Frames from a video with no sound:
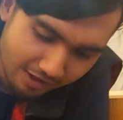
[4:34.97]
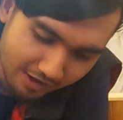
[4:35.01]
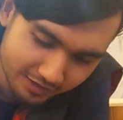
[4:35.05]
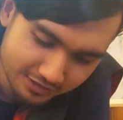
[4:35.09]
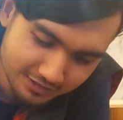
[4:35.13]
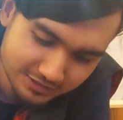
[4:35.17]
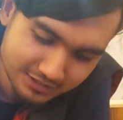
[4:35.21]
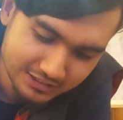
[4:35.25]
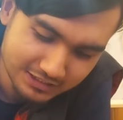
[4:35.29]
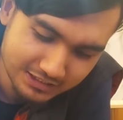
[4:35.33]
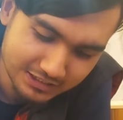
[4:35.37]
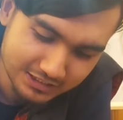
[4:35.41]

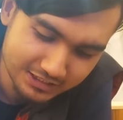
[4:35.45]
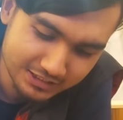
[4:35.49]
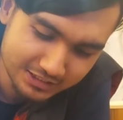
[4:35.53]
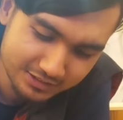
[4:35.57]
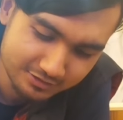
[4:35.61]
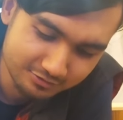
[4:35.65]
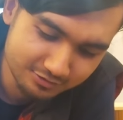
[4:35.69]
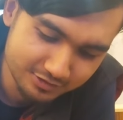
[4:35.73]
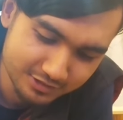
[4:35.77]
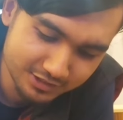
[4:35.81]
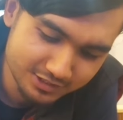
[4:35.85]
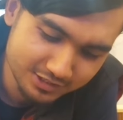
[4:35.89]
Yeah, like a
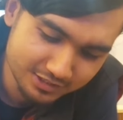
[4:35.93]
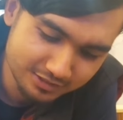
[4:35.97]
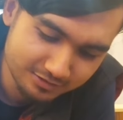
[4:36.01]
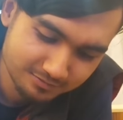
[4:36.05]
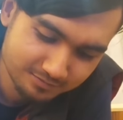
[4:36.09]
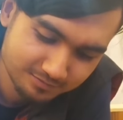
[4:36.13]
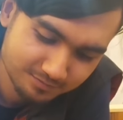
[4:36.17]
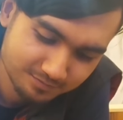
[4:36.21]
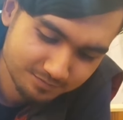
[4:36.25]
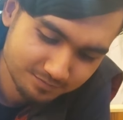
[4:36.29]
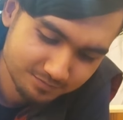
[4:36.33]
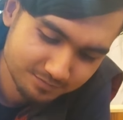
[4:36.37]
rating.
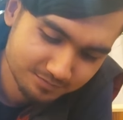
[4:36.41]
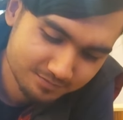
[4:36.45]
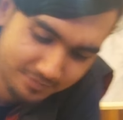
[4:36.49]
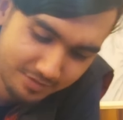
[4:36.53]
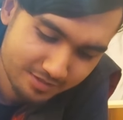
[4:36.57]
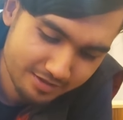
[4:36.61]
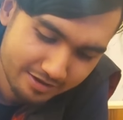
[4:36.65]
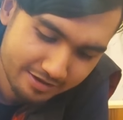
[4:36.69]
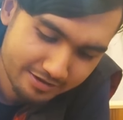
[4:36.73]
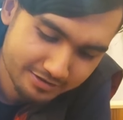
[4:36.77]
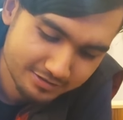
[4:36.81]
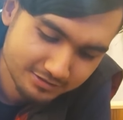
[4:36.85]

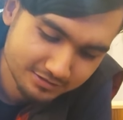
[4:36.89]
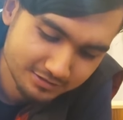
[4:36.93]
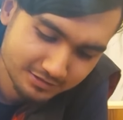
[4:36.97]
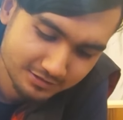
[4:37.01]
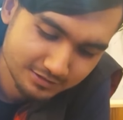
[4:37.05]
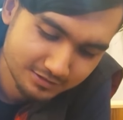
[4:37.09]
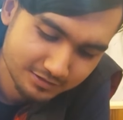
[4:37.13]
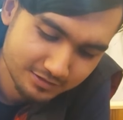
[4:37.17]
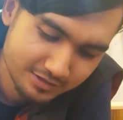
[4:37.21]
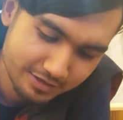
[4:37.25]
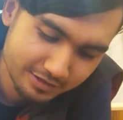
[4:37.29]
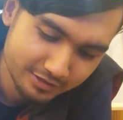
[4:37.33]

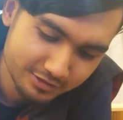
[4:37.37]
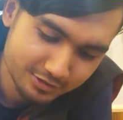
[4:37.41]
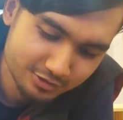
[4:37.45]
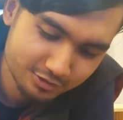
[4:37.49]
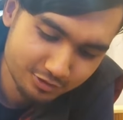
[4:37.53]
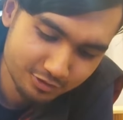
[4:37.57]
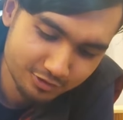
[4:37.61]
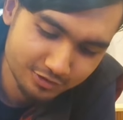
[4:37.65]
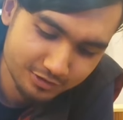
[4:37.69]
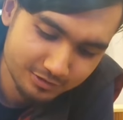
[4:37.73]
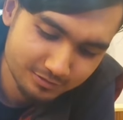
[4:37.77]
It's good.